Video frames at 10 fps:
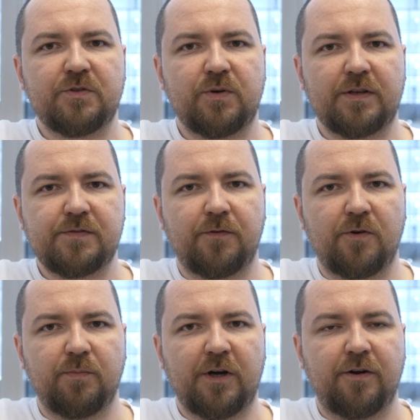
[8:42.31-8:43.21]

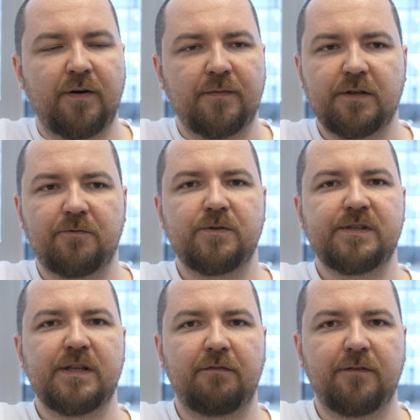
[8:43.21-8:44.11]
transformer there was
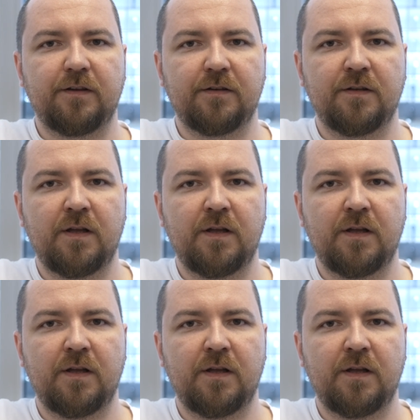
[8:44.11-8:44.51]
nothing.